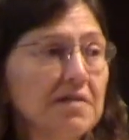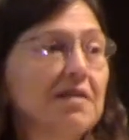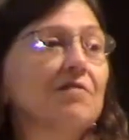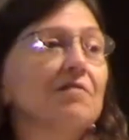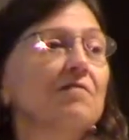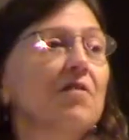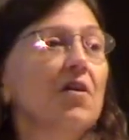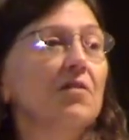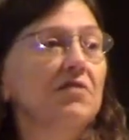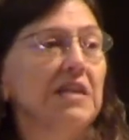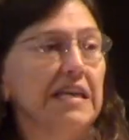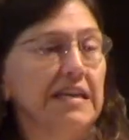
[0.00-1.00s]
They're
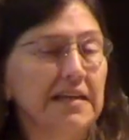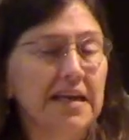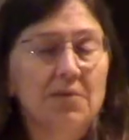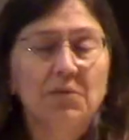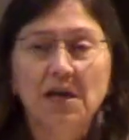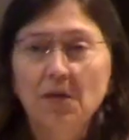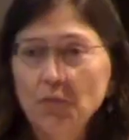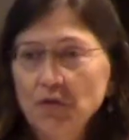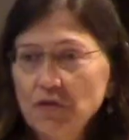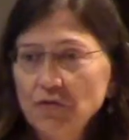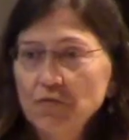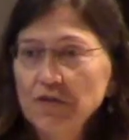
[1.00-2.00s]
involved in coming up
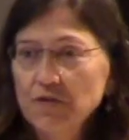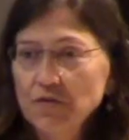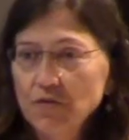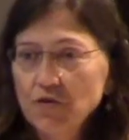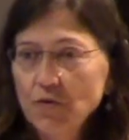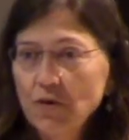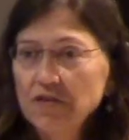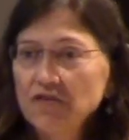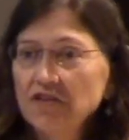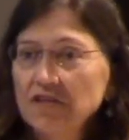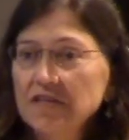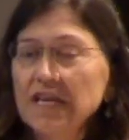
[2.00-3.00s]
with the research
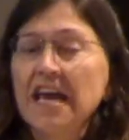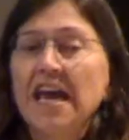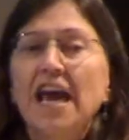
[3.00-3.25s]
questions,